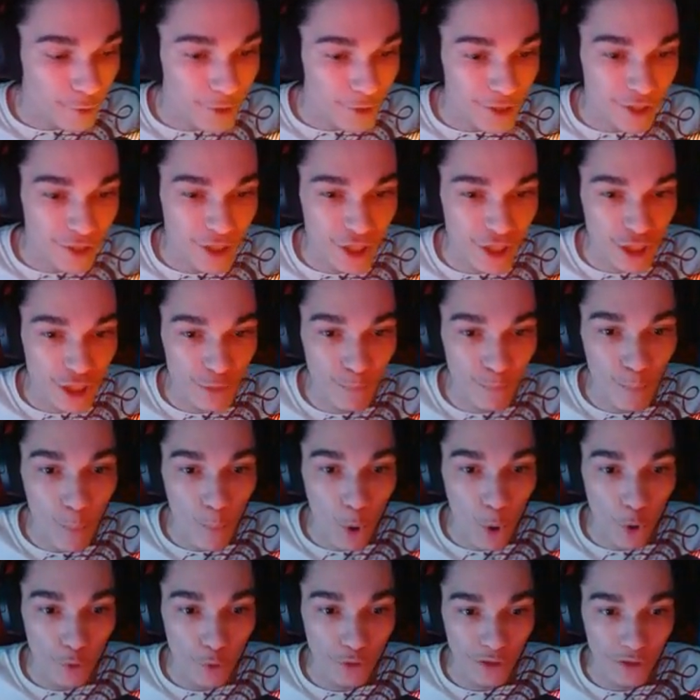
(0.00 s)
this
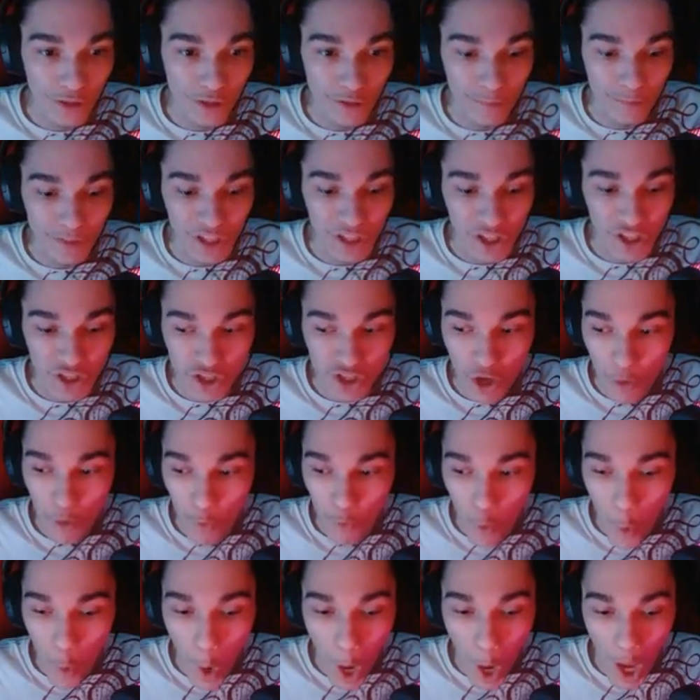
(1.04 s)
smartly because number
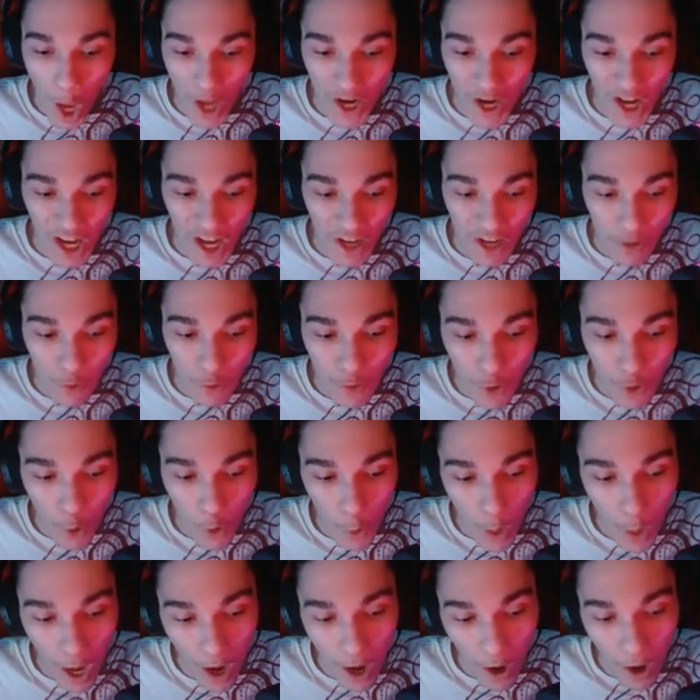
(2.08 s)
one, I don't know
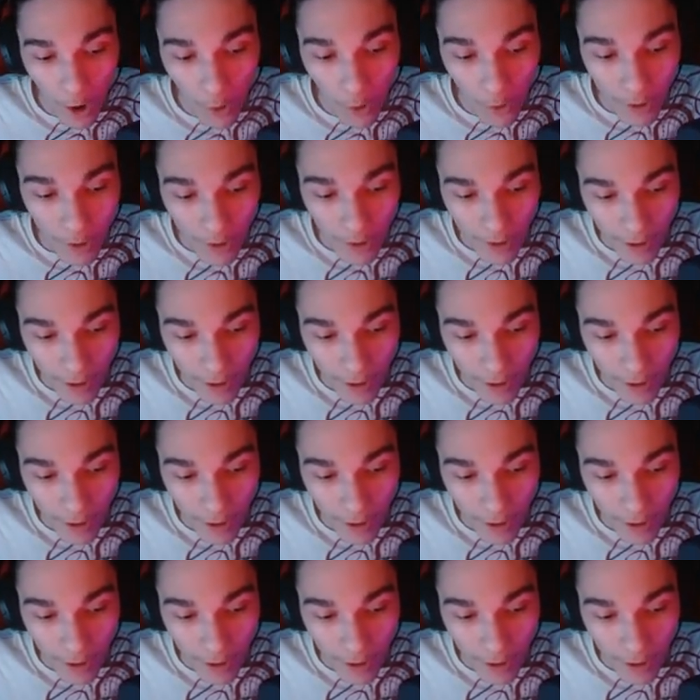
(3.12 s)
how.